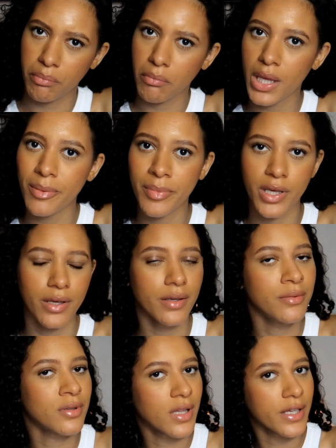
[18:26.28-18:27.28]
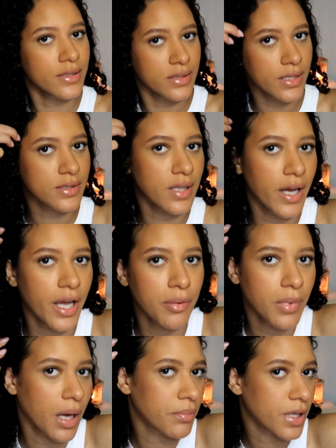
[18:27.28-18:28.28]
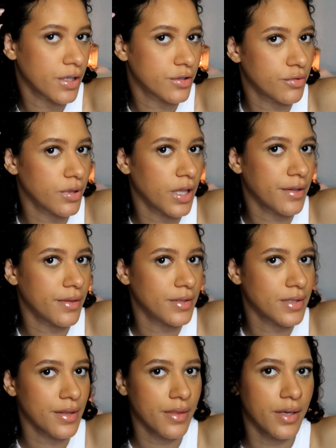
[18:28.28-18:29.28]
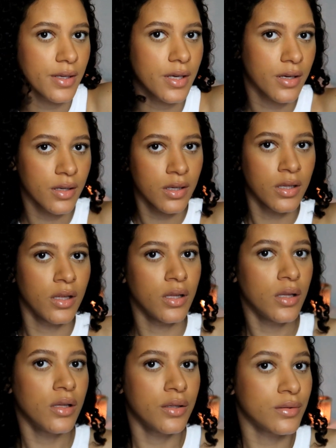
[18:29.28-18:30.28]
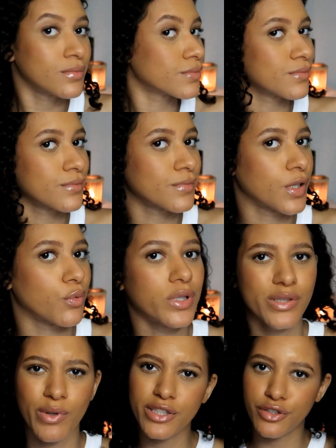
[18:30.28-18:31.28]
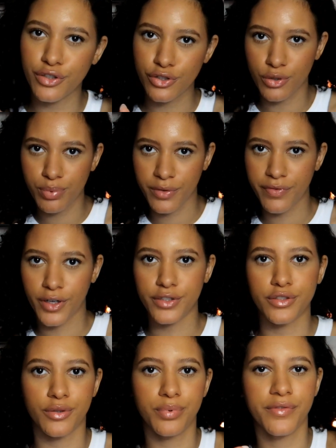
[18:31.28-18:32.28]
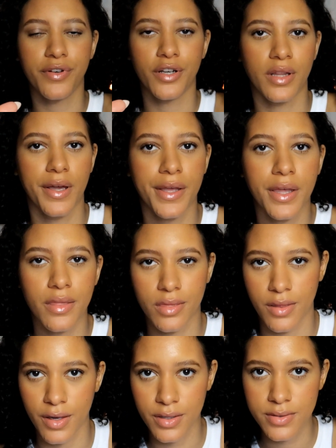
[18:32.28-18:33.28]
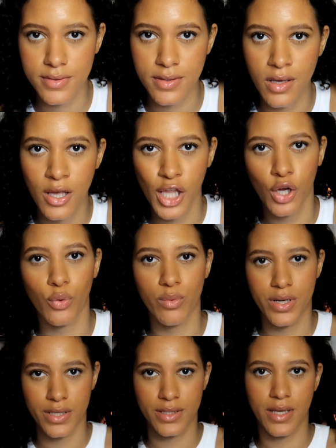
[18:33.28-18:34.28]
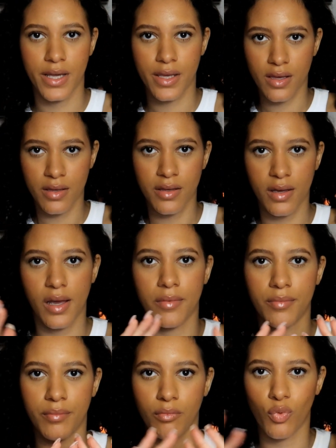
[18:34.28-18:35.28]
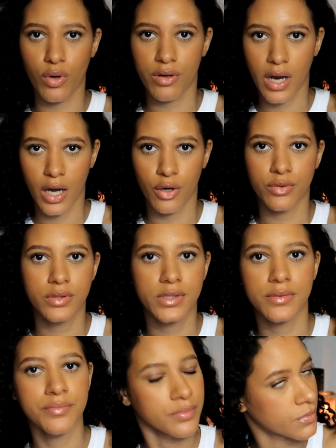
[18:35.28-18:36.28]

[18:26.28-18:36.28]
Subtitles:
Maybe like next time I'm gonna do it like this, I think. Which one do you prefer? Do you prefer like this or when it's like more out?